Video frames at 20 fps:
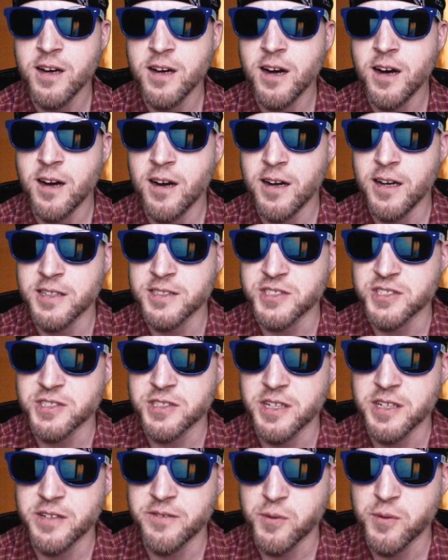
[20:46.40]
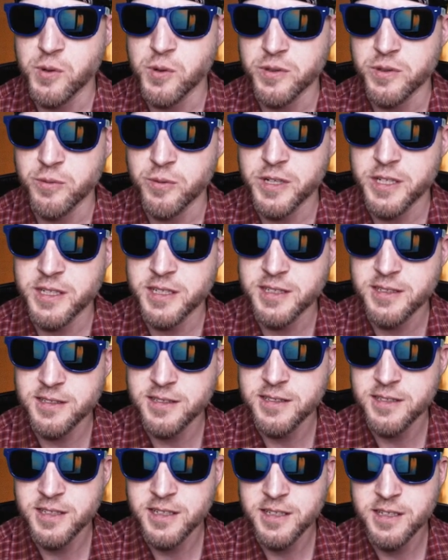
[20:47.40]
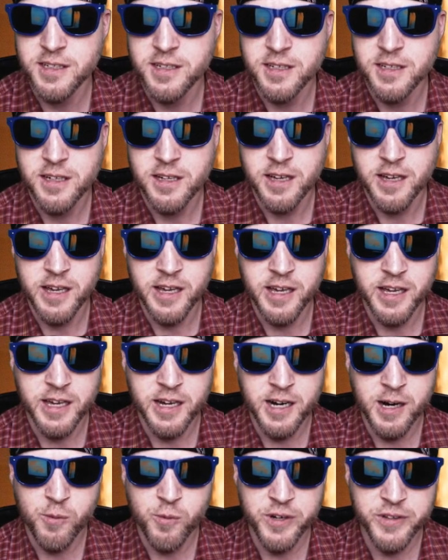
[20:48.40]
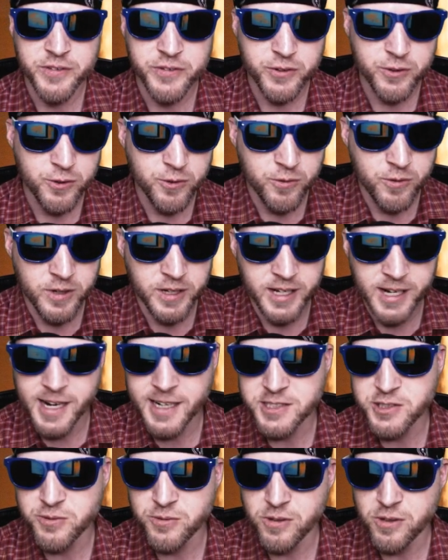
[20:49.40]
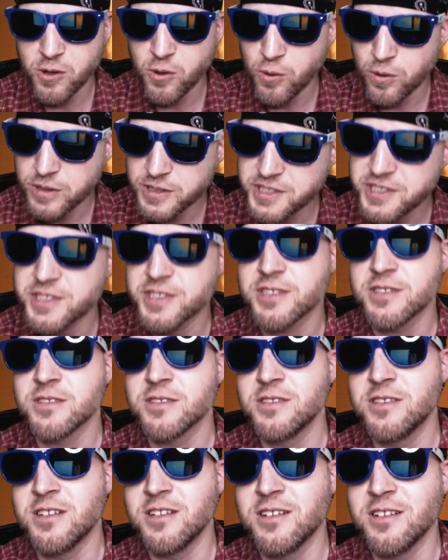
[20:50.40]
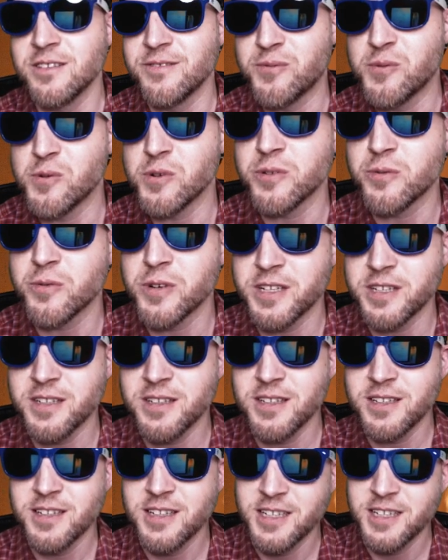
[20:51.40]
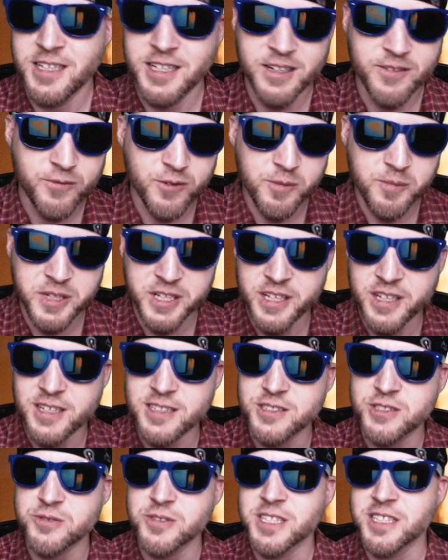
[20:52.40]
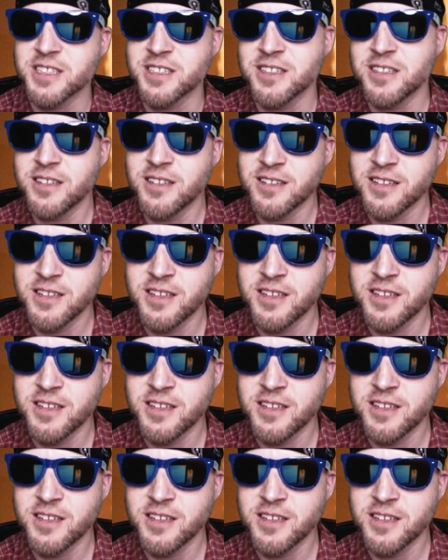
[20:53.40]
I studied for the written, and I went through an actual course for the written from beginning to end,